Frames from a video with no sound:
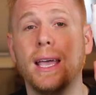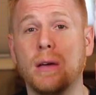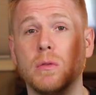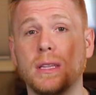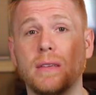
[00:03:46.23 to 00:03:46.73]
It
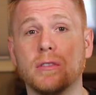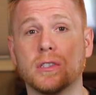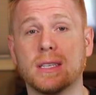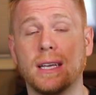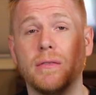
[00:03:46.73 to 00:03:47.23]
will leave your
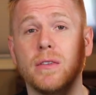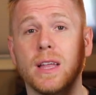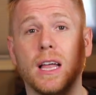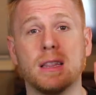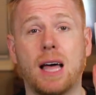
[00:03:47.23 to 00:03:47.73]
skin
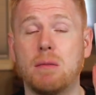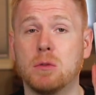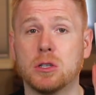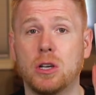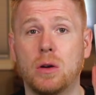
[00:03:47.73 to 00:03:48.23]
feeling a lot
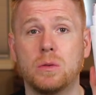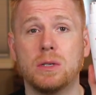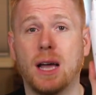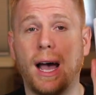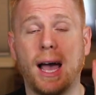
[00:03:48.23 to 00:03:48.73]
more
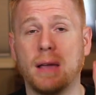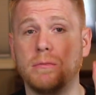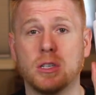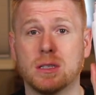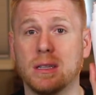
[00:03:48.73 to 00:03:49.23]
toned. I'm
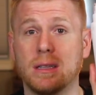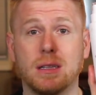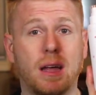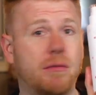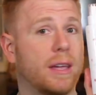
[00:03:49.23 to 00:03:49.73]
just
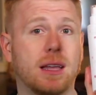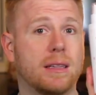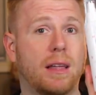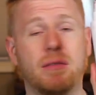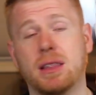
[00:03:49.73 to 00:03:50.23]
loving,
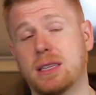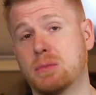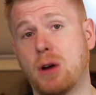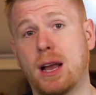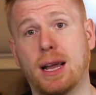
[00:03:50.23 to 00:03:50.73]
loving this
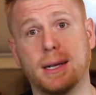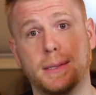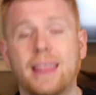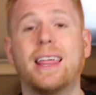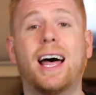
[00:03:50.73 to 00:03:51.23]

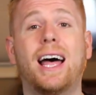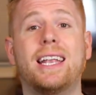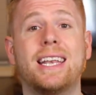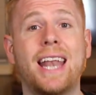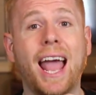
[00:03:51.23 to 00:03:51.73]
product.
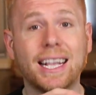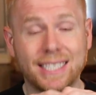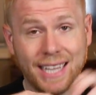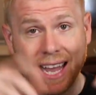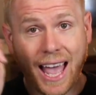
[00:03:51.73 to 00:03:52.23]
The
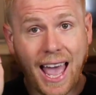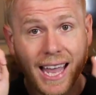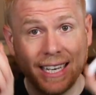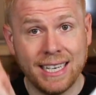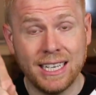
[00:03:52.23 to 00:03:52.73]
next thing
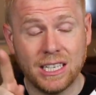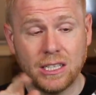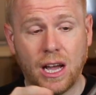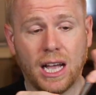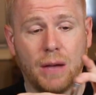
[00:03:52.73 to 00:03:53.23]
I need to
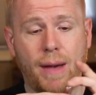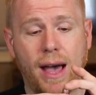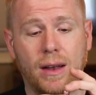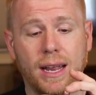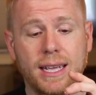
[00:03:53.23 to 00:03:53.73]
talk
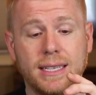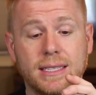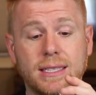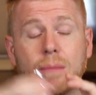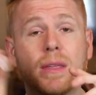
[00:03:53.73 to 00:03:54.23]
about
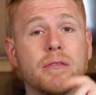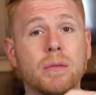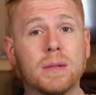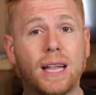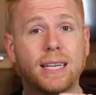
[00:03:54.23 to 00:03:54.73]
is something
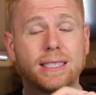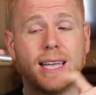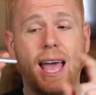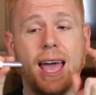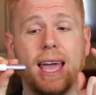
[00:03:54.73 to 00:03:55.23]
from
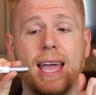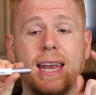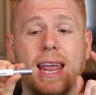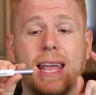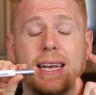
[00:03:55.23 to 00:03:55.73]
Glossier,
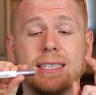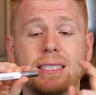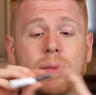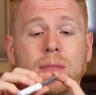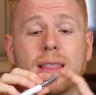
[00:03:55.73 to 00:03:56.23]
and it is
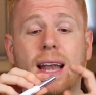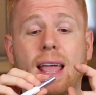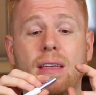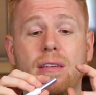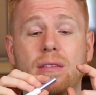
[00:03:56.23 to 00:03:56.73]
something that
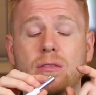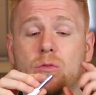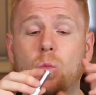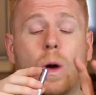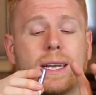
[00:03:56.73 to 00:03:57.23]
I
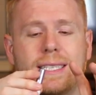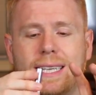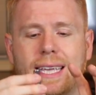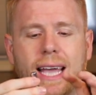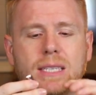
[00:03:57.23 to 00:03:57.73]
wanted
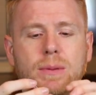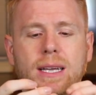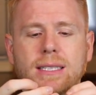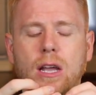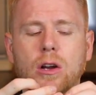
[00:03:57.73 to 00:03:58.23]
to get
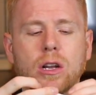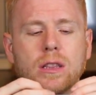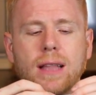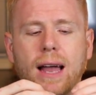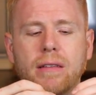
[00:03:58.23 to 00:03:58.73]
because I heard a
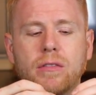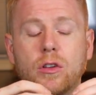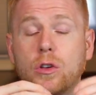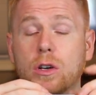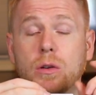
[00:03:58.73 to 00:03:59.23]
lot
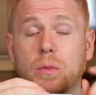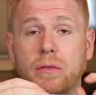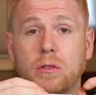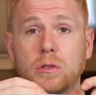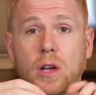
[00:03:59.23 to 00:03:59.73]
of good
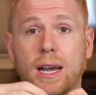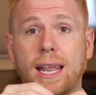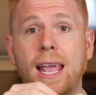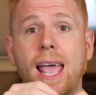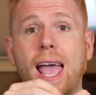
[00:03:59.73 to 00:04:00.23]
reviews on
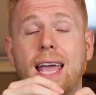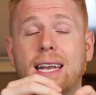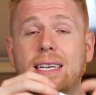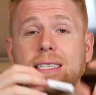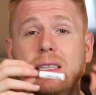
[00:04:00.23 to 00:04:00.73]
it,
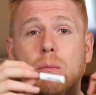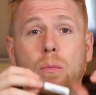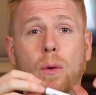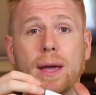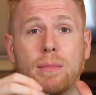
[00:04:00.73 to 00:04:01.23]
and it is the
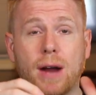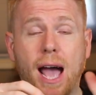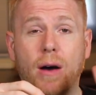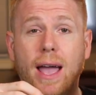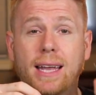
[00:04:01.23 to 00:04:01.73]
Boy
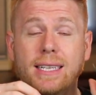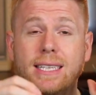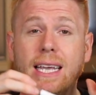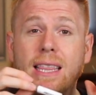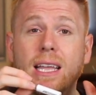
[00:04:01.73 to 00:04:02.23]
Brow, and
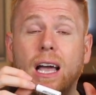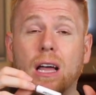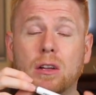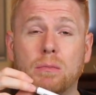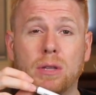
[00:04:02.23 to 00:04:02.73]
it's in the
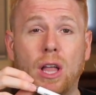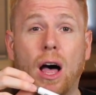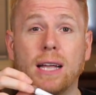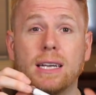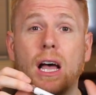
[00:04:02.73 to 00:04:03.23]
color
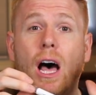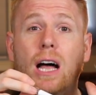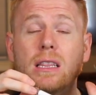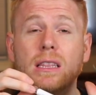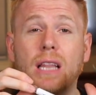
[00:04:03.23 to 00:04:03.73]
blonde.
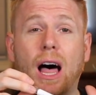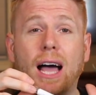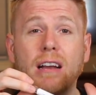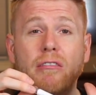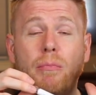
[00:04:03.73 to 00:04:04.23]
A
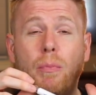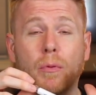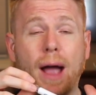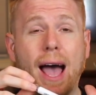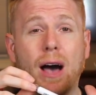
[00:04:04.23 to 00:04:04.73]
lot of
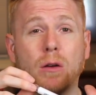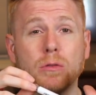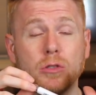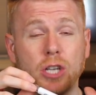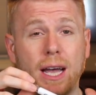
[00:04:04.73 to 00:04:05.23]

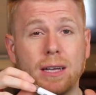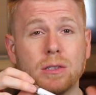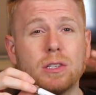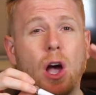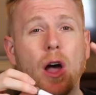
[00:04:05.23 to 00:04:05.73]
brow
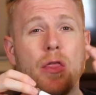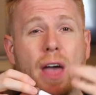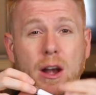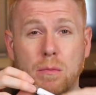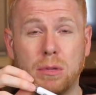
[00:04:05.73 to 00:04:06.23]
gels
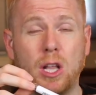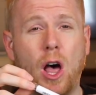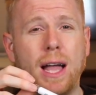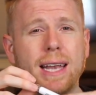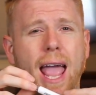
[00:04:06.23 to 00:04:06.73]
that are
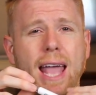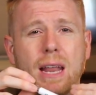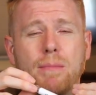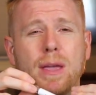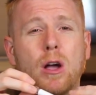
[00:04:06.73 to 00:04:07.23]
blonde
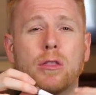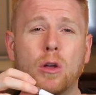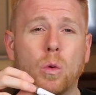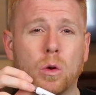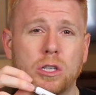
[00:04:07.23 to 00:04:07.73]
end up being on
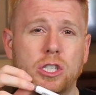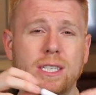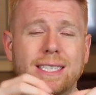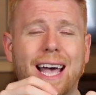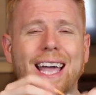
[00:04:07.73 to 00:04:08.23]
the
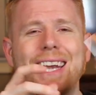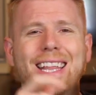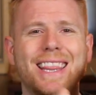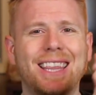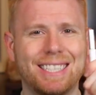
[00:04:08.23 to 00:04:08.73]
orangey
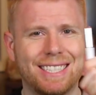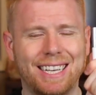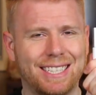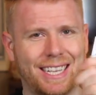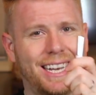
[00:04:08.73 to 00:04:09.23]
side.
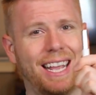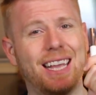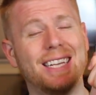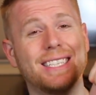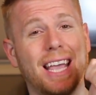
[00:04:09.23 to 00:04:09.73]
This isn't.
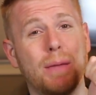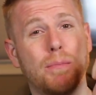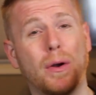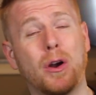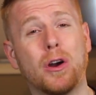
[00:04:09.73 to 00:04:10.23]
It is a
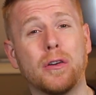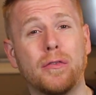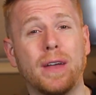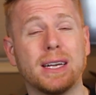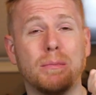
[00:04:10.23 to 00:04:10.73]

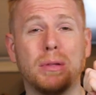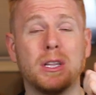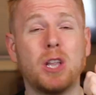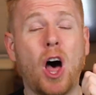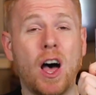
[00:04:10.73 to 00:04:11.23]
perfect
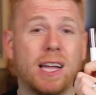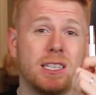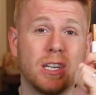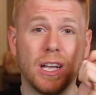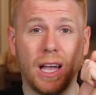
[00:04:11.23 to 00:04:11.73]

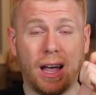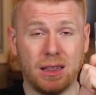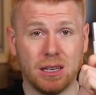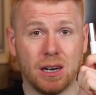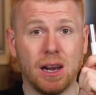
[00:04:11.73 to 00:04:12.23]
blonde
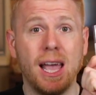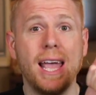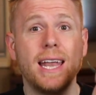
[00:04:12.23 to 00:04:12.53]
color.